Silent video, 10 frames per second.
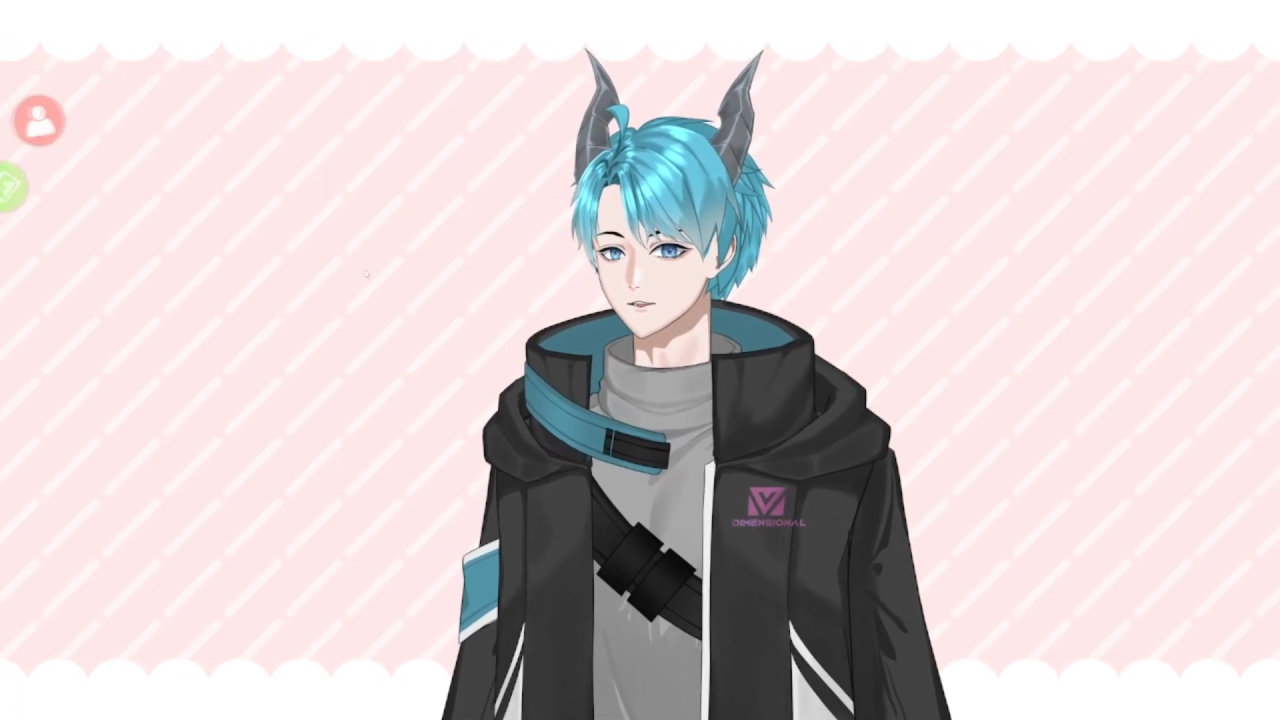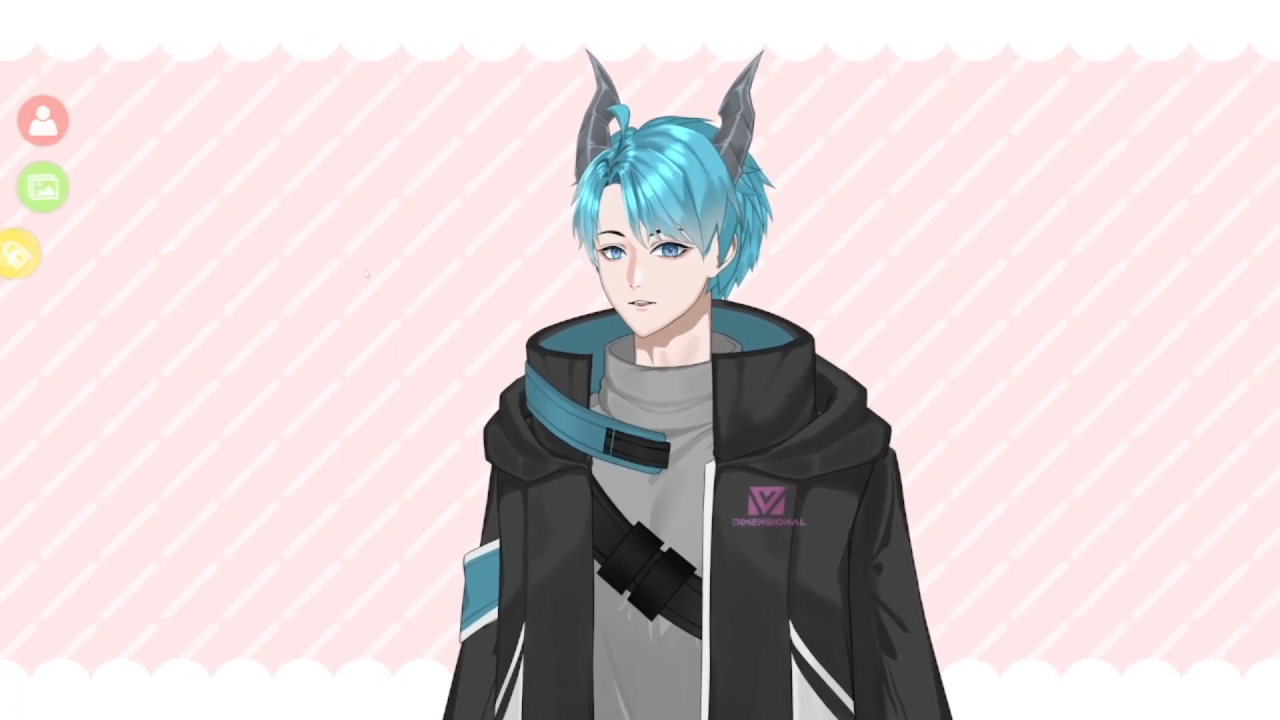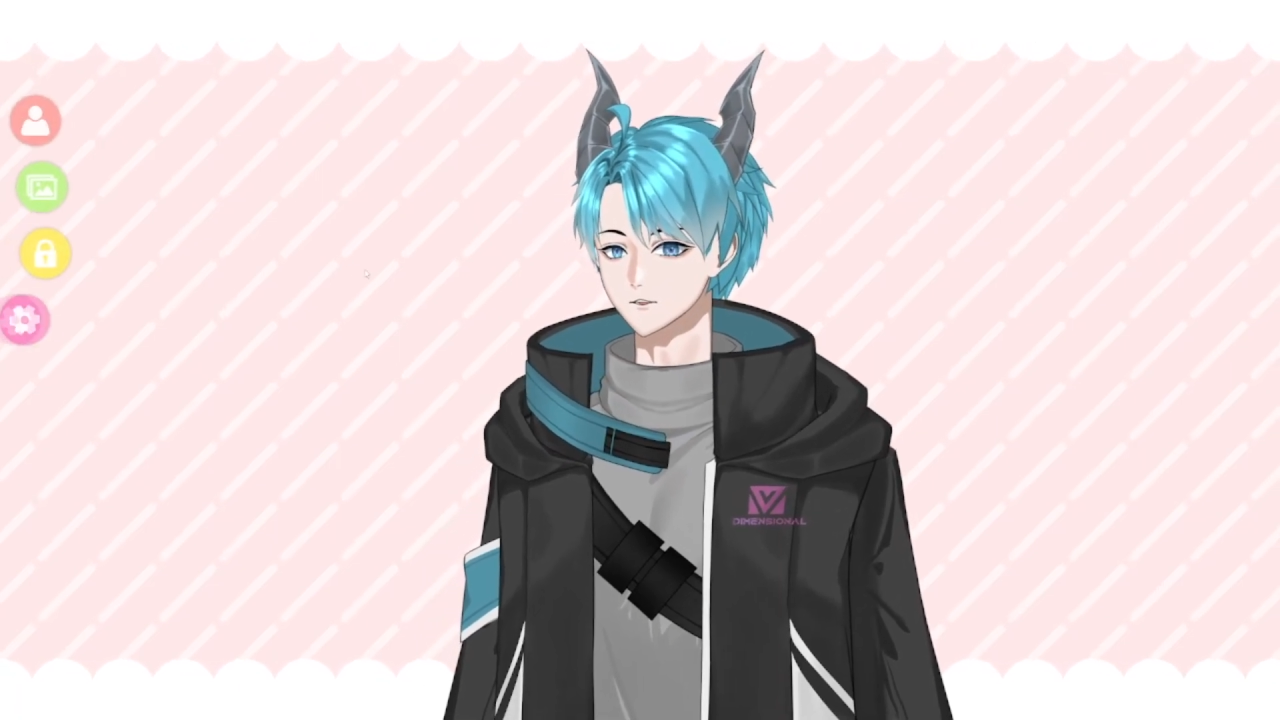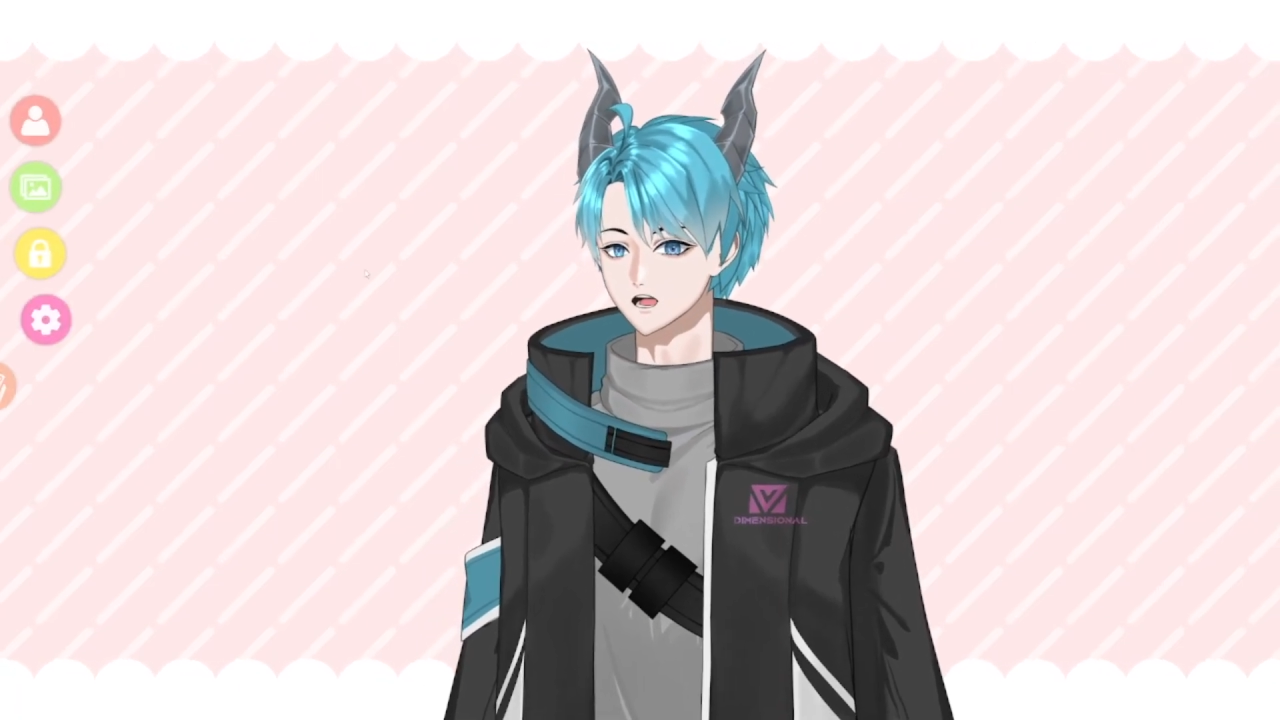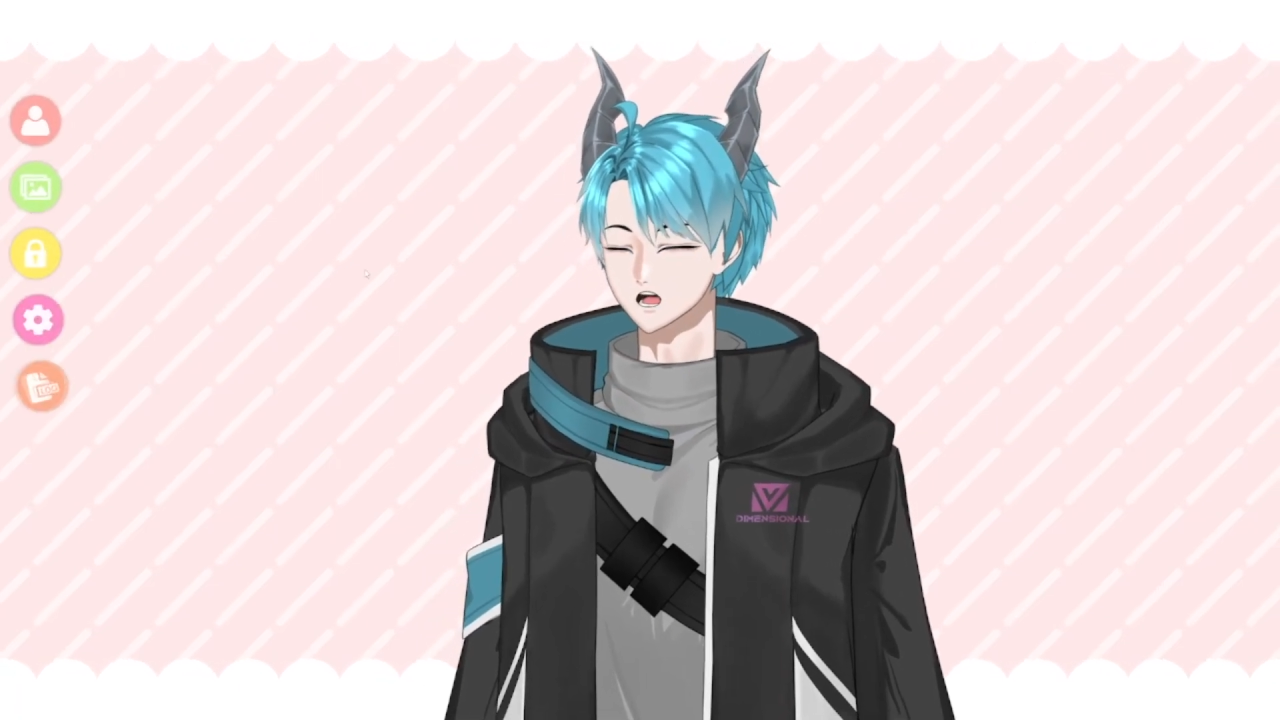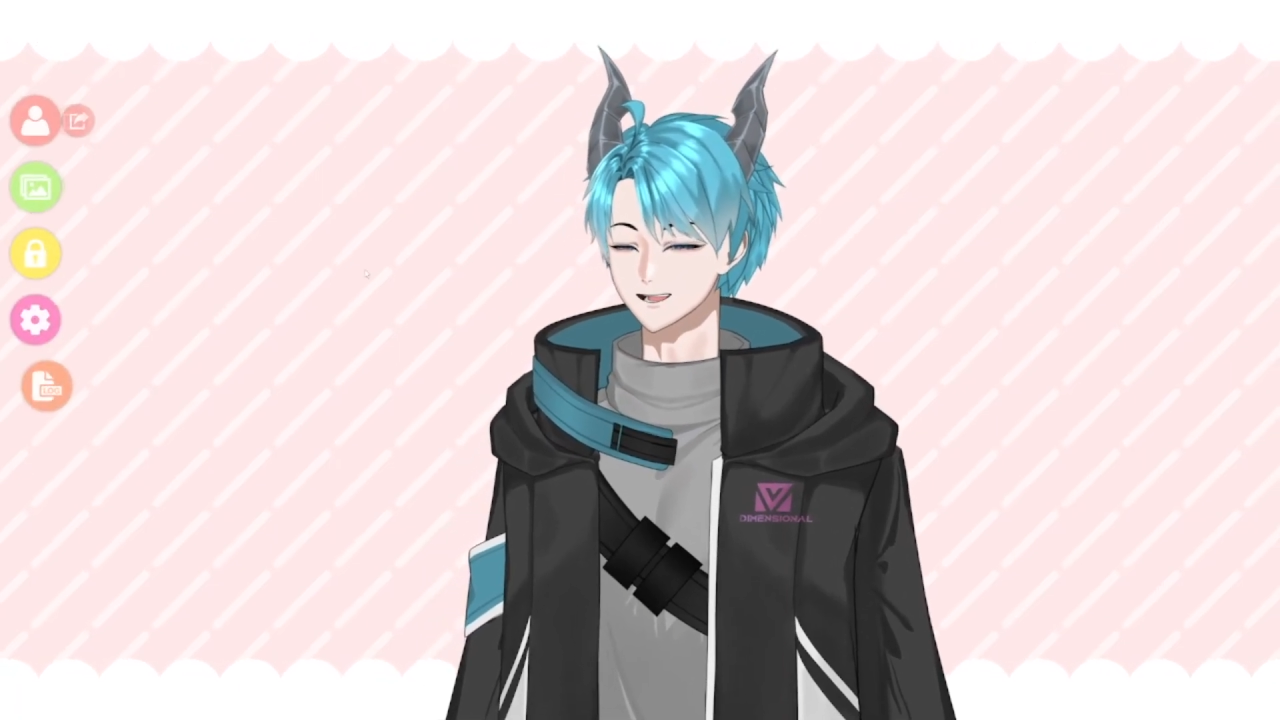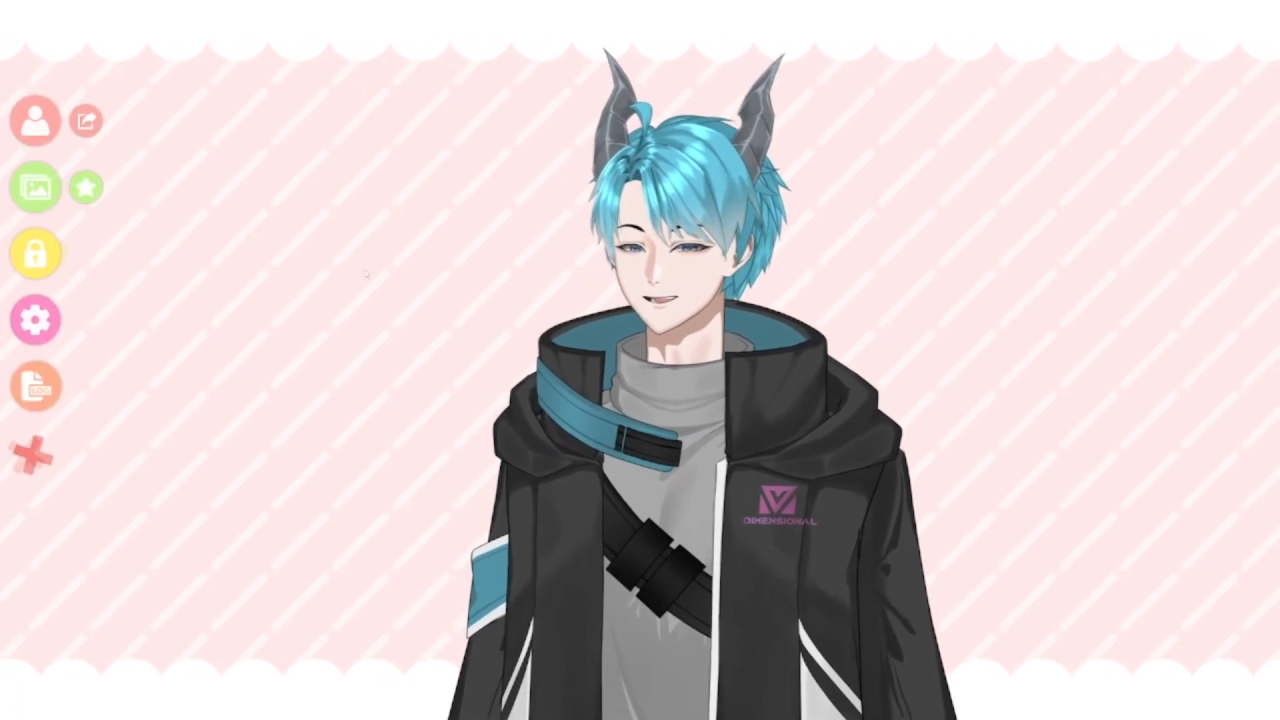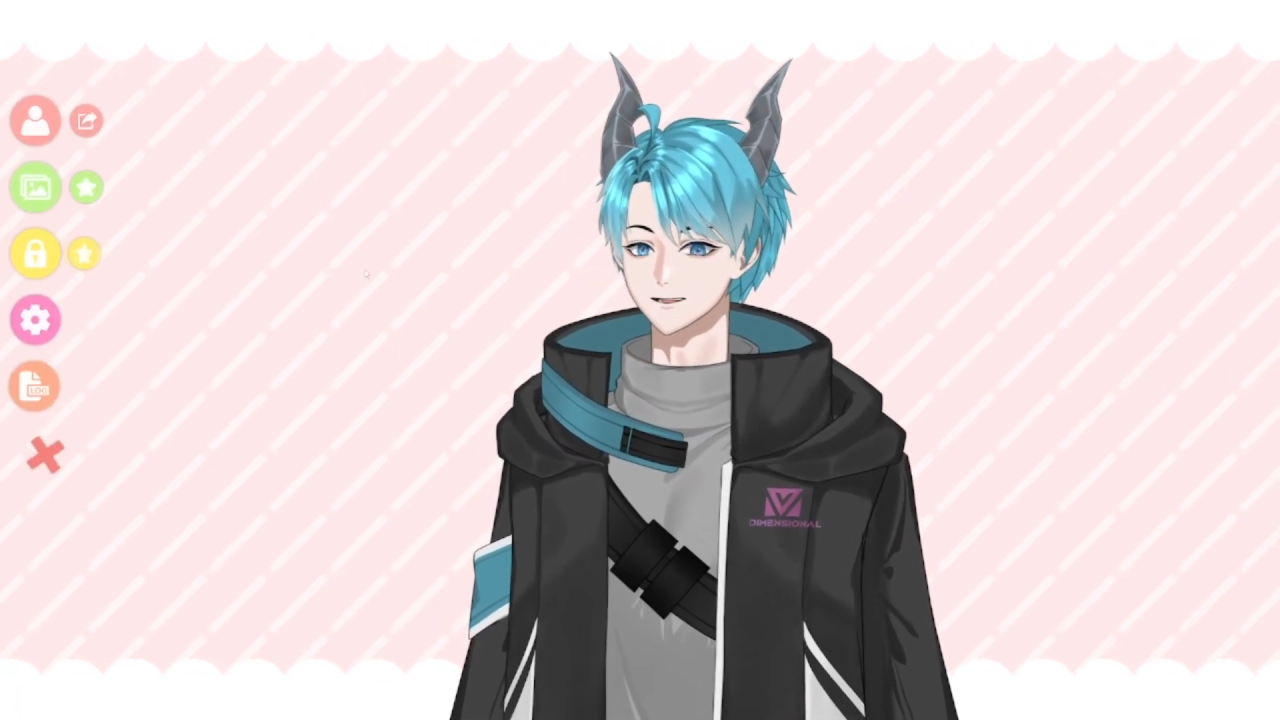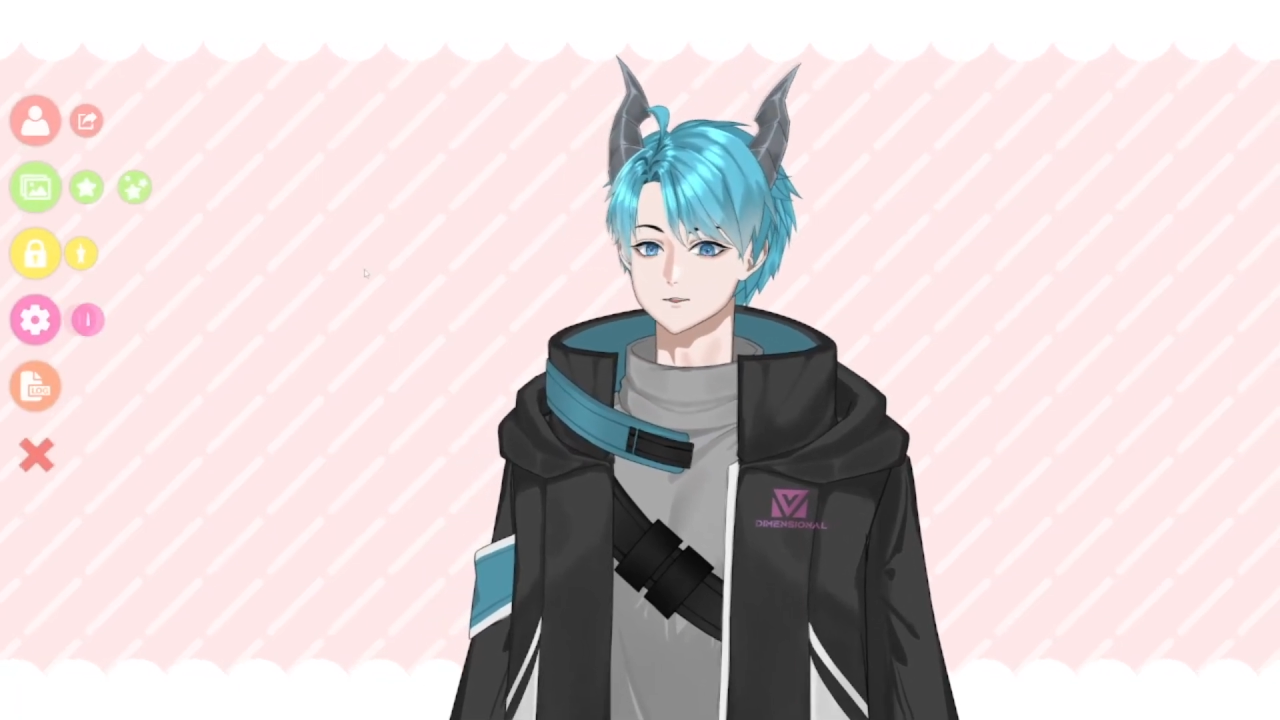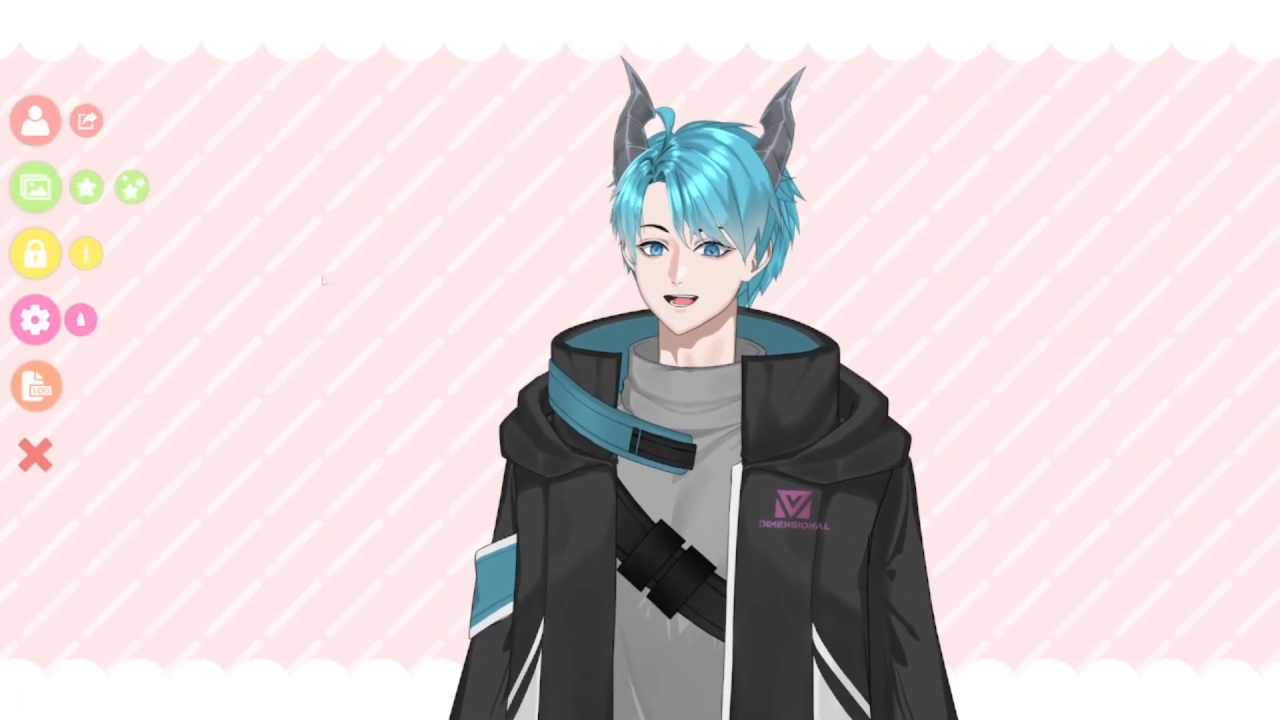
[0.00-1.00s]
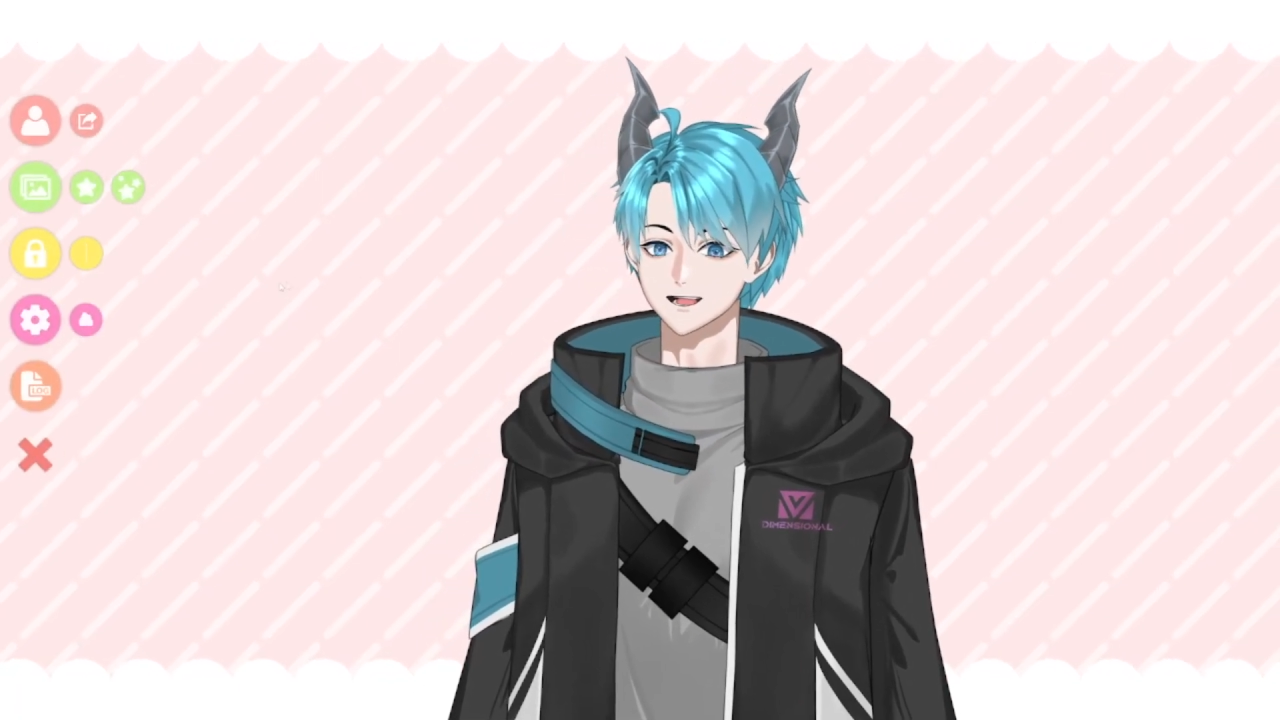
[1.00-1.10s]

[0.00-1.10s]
So let's get straight